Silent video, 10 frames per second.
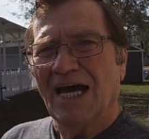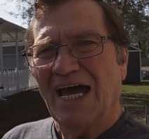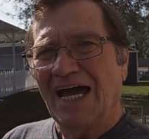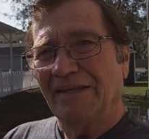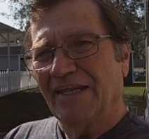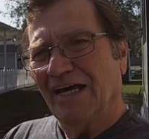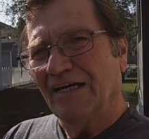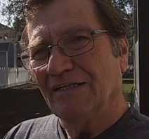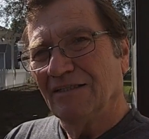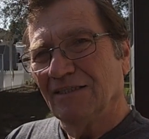and
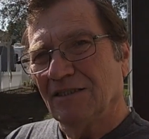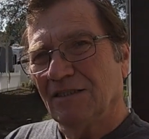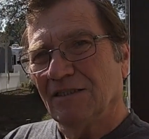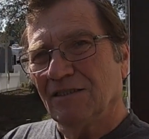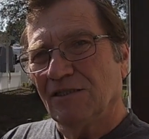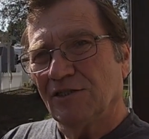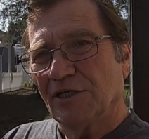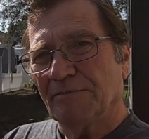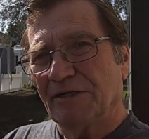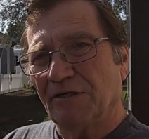they
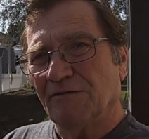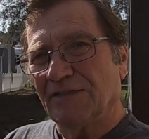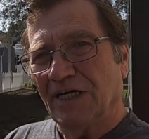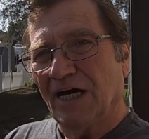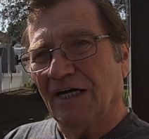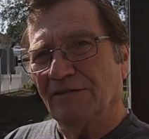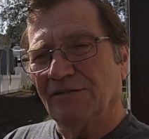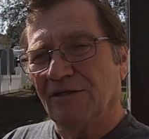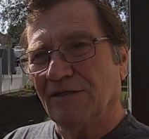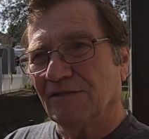shipped it
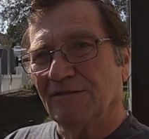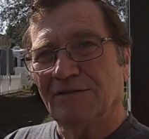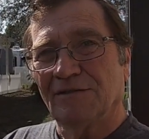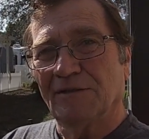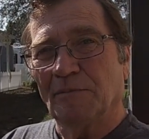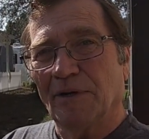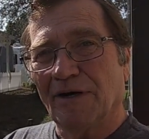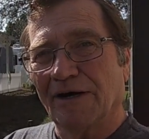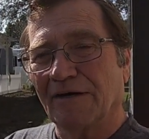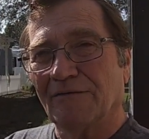overnight to the
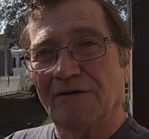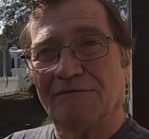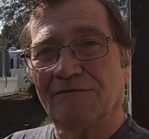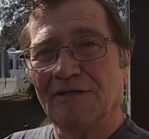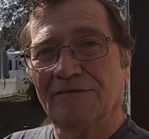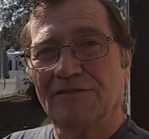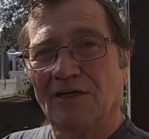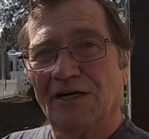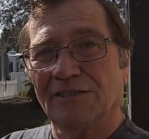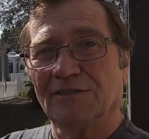park free of
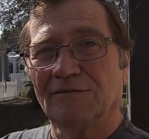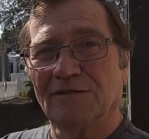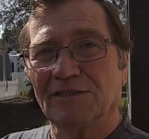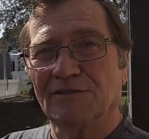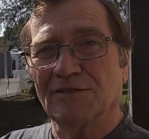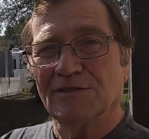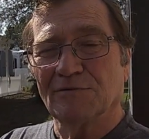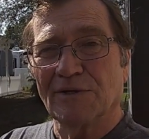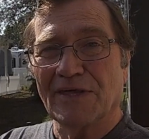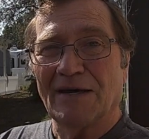charge. This is
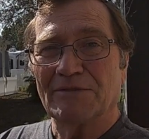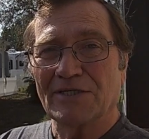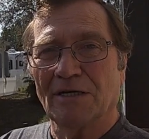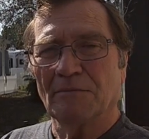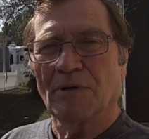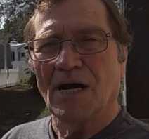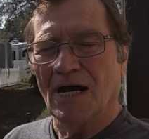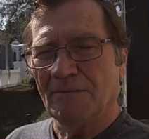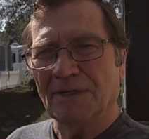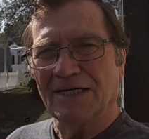with Amazon
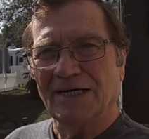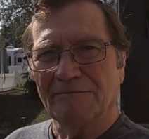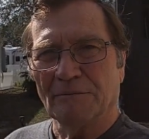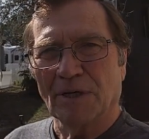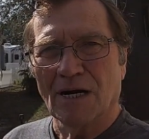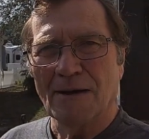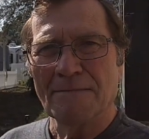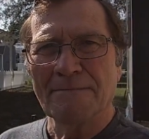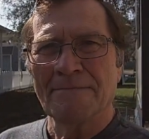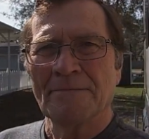Prime. I have Prime.
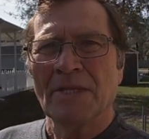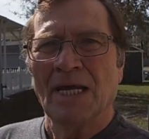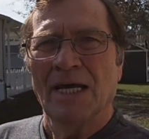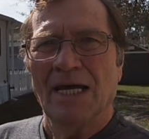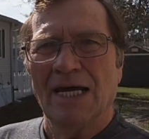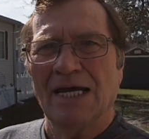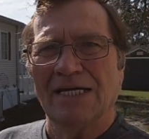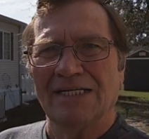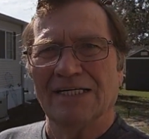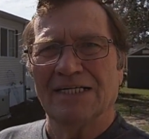
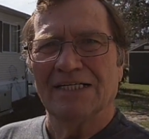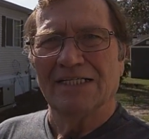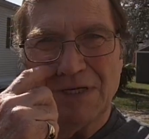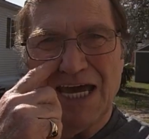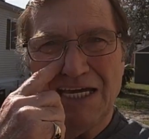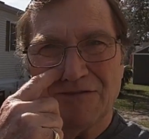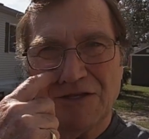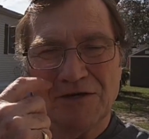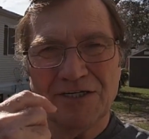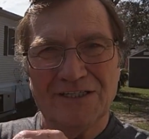And
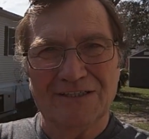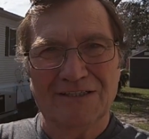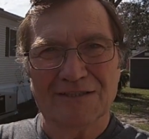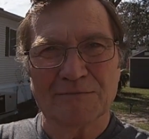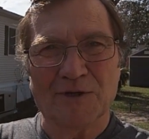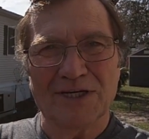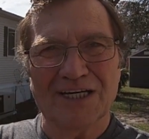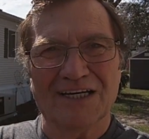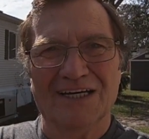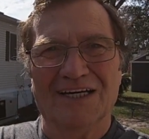8:30 this
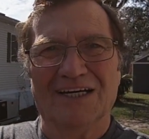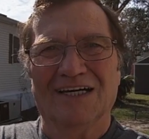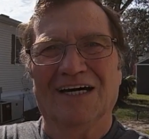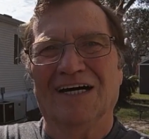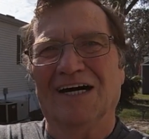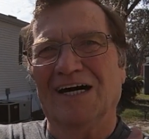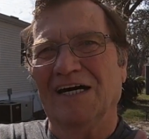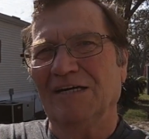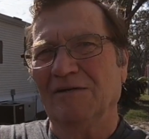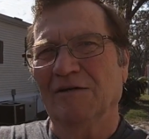morning
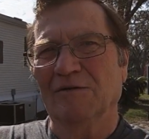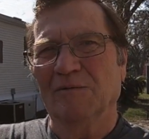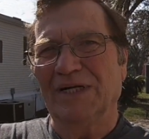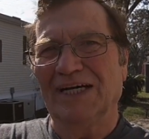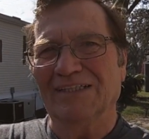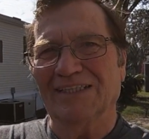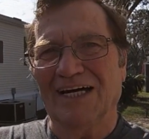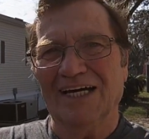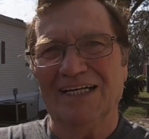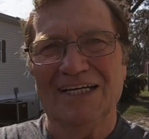I went
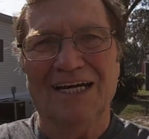outside